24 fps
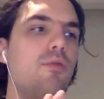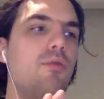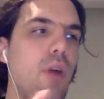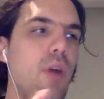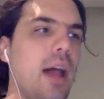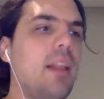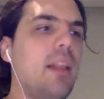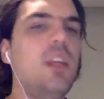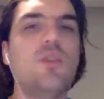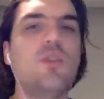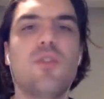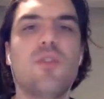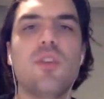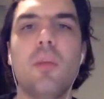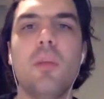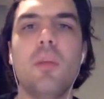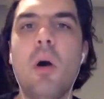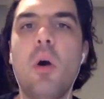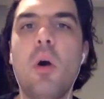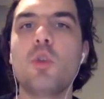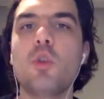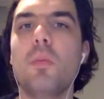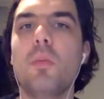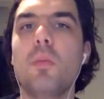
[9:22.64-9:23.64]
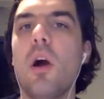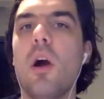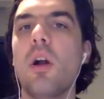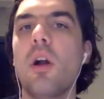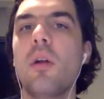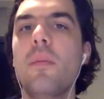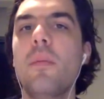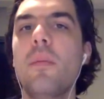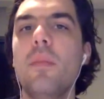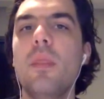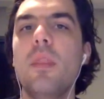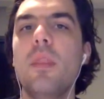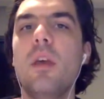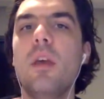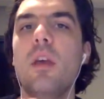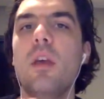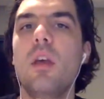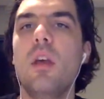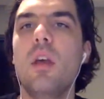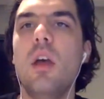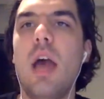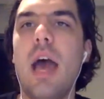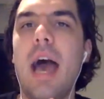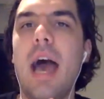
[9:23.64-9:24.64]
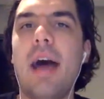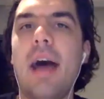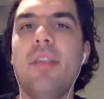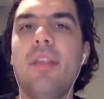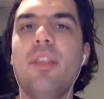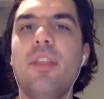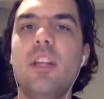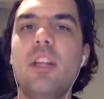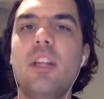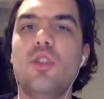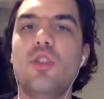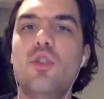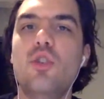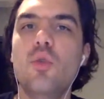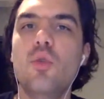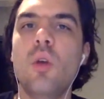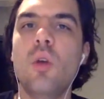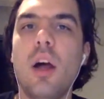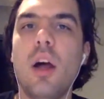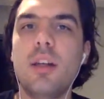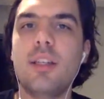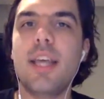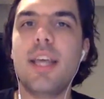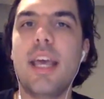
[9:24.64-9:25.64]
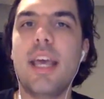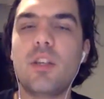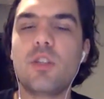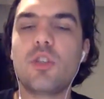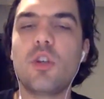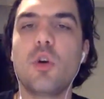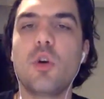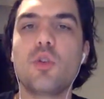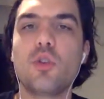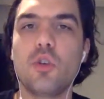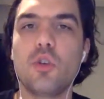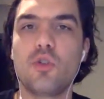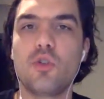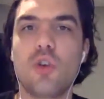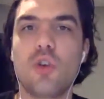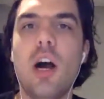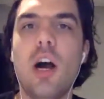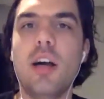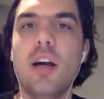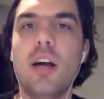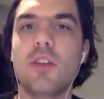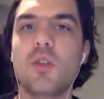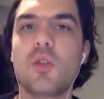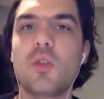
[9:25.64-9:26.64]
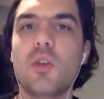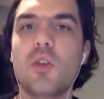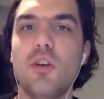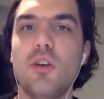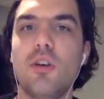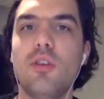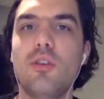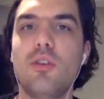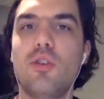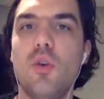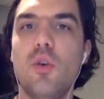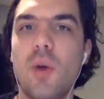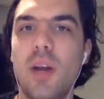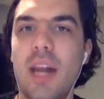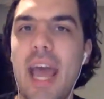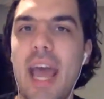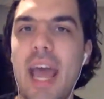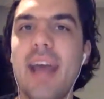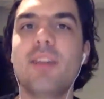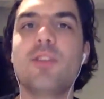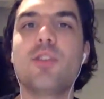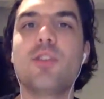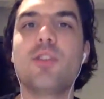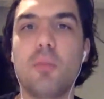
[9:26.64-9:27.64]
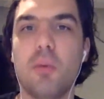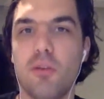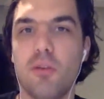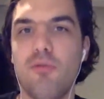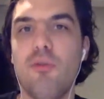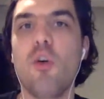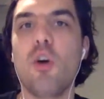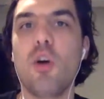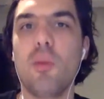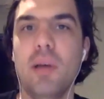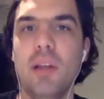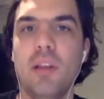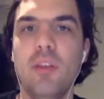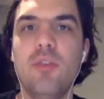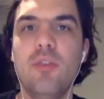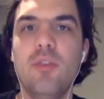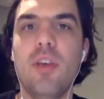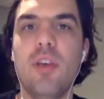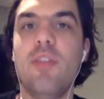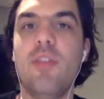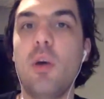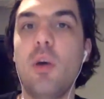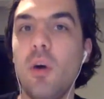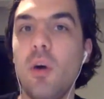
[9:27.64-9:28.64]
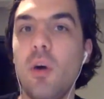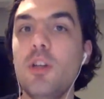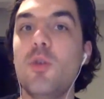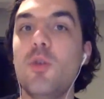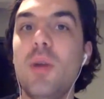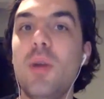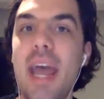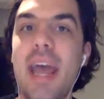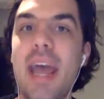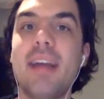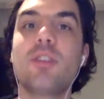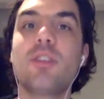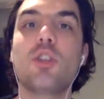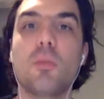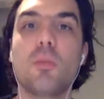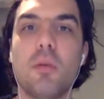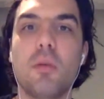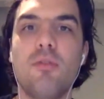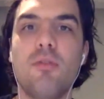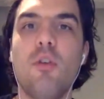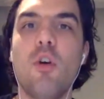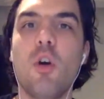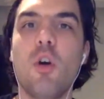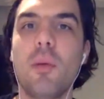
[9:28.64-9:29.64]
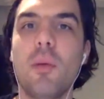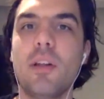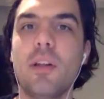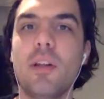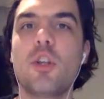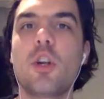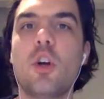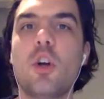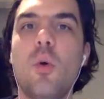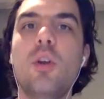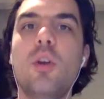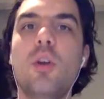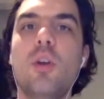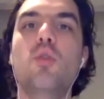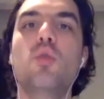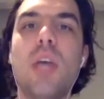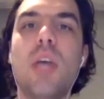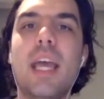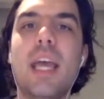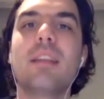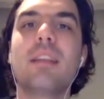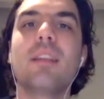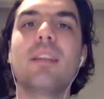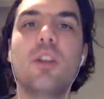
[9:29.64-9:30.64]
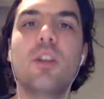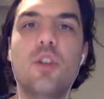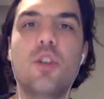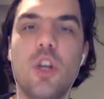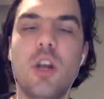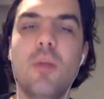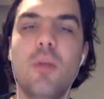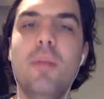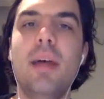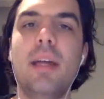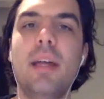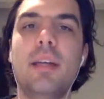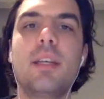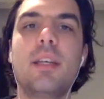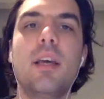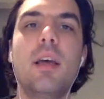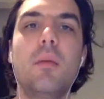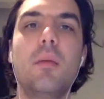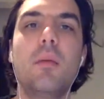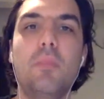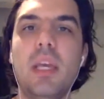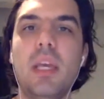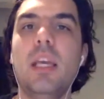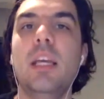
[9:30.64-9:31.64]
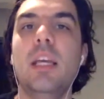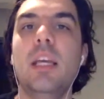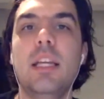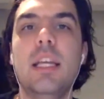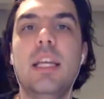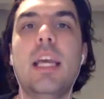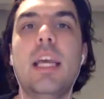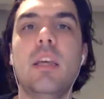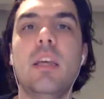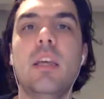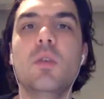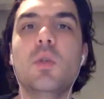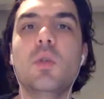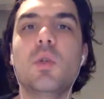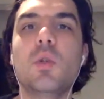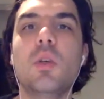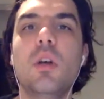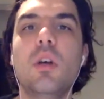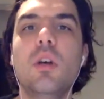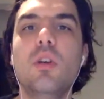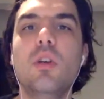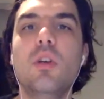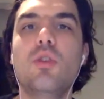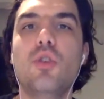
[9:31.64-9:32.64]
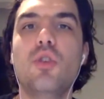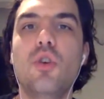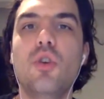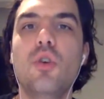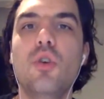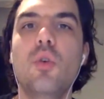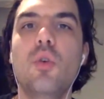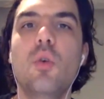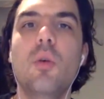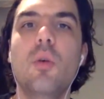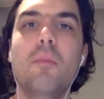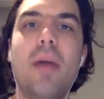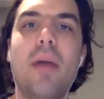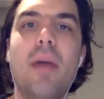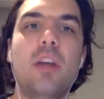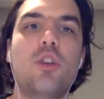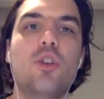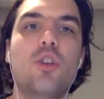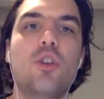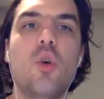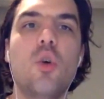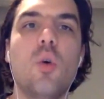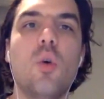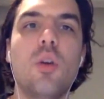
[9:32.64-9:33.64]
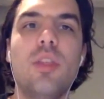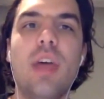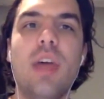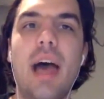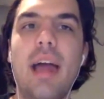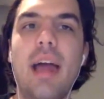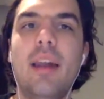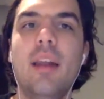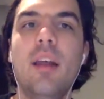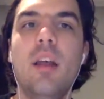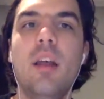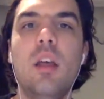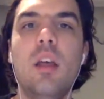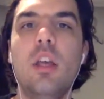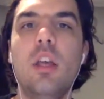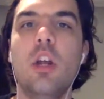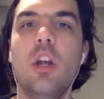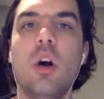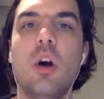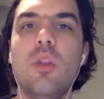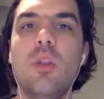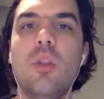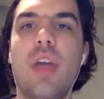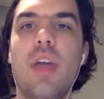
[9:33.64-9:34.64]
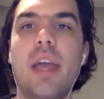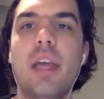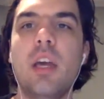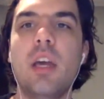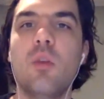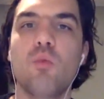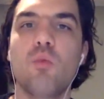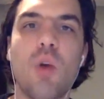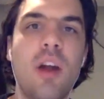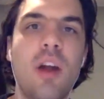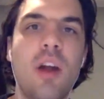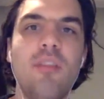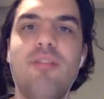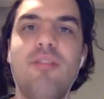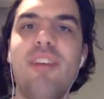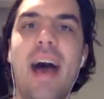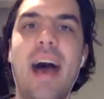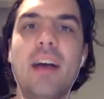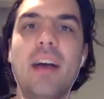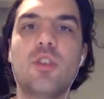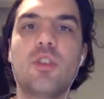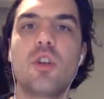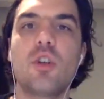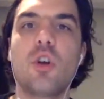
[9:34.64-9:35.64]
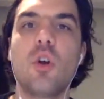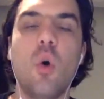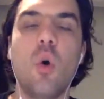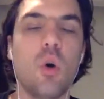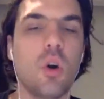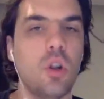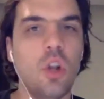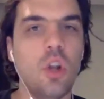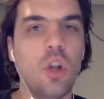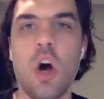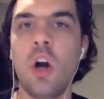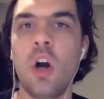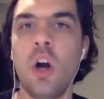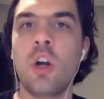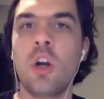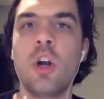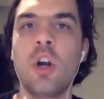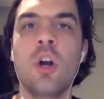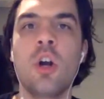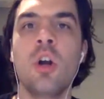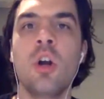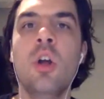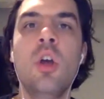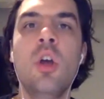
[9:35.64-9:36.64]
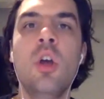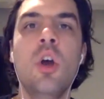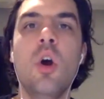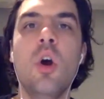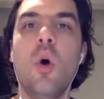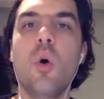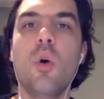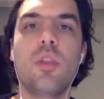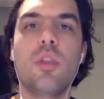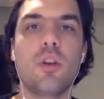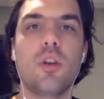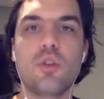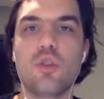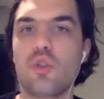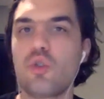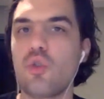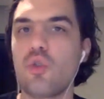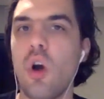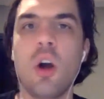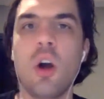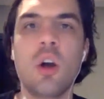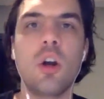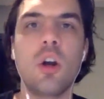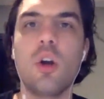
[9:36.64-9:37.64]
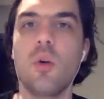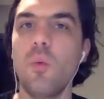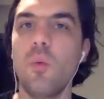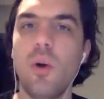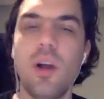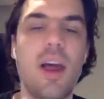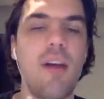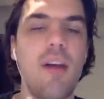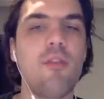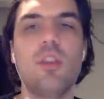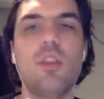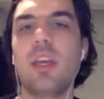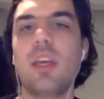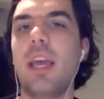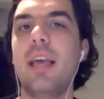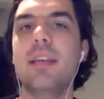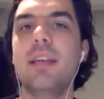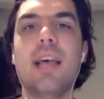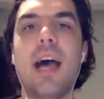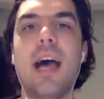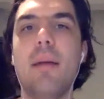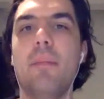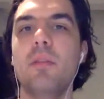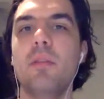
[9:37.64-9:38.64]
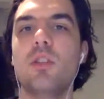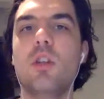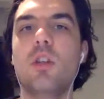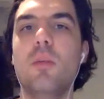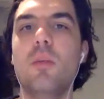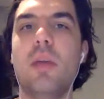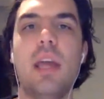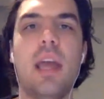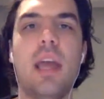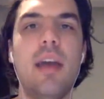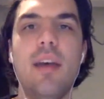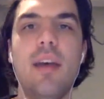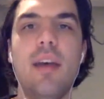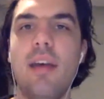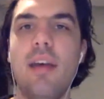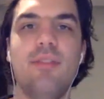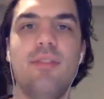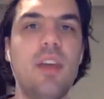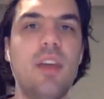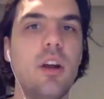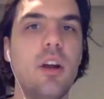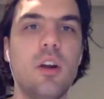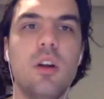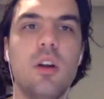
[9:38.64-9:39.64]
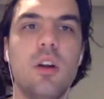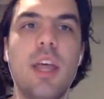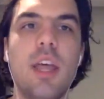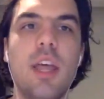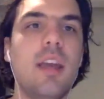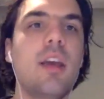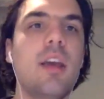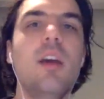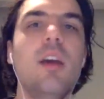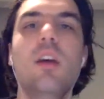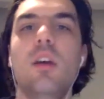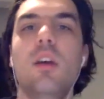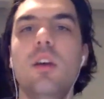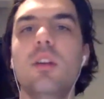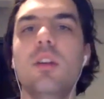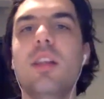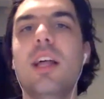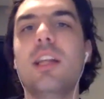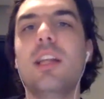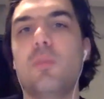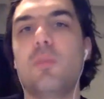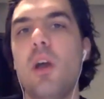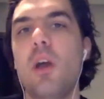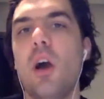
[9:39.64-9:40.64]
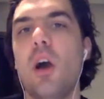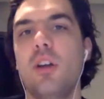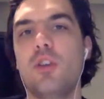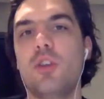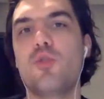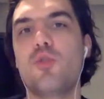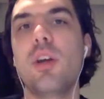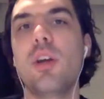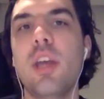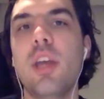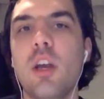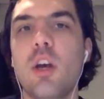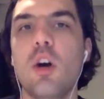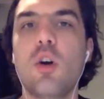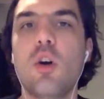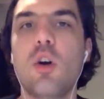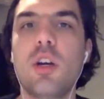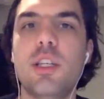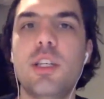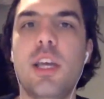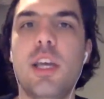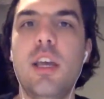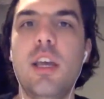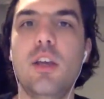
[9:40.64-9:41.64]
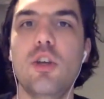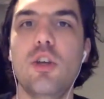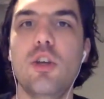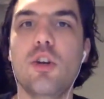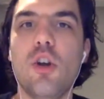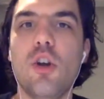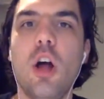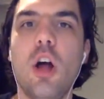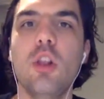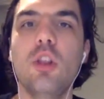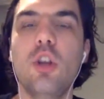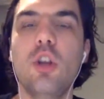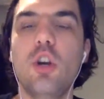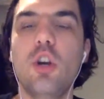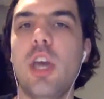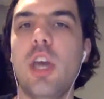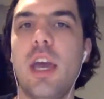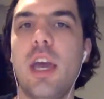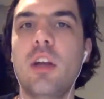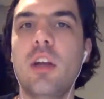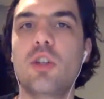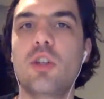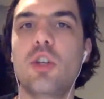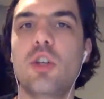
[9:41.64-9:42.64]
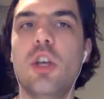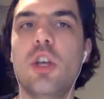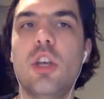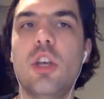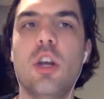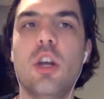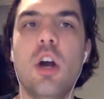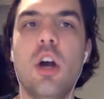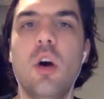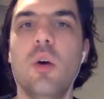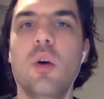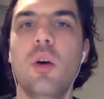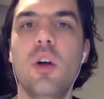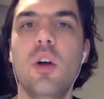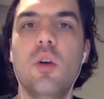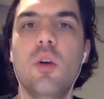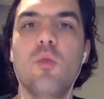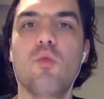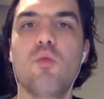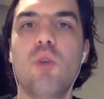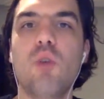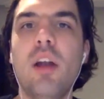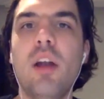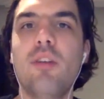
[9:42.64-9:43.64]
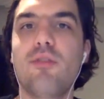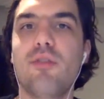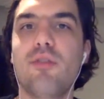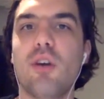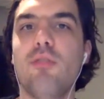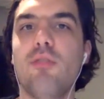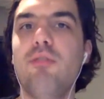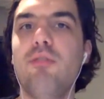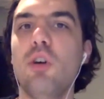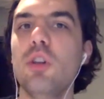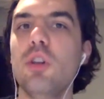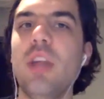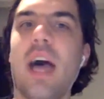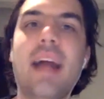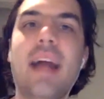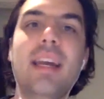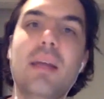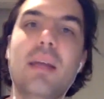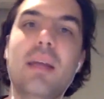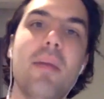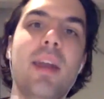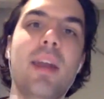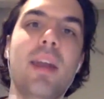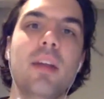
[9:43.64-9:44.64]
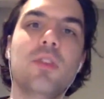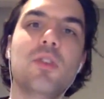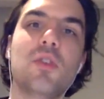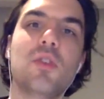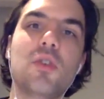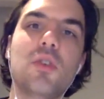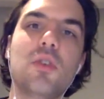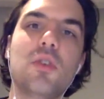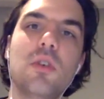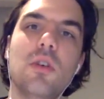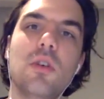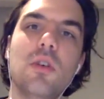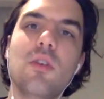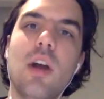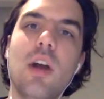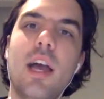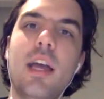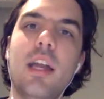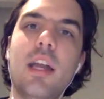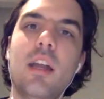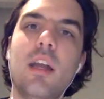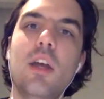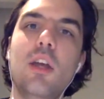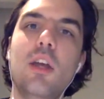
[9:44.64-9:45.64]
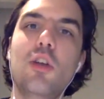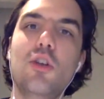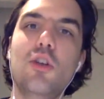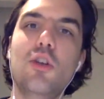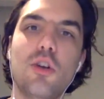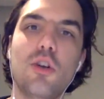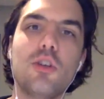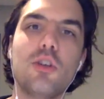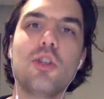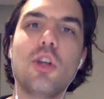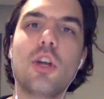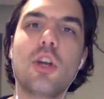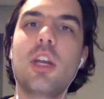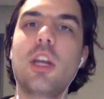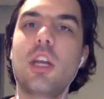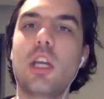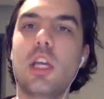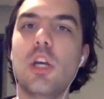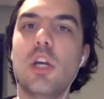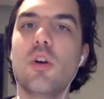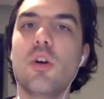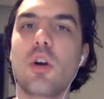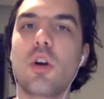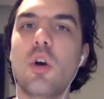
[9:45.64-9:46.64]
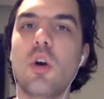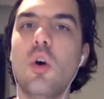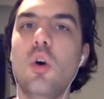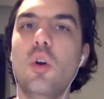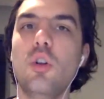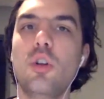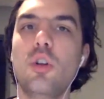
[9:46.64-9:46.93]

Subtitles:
at least for the most part, athletes do not take social drugs to enhance their performance. If they want to enhance their performance, they're going to take legitimate PEDs to make sure that, they can run faster or longer or they're stronger, whatever the case happens to be. If they're let's be honest, drinking coca tea, you're not looking to, run for a full 90 minutes, right? You're just looking to cure a cold.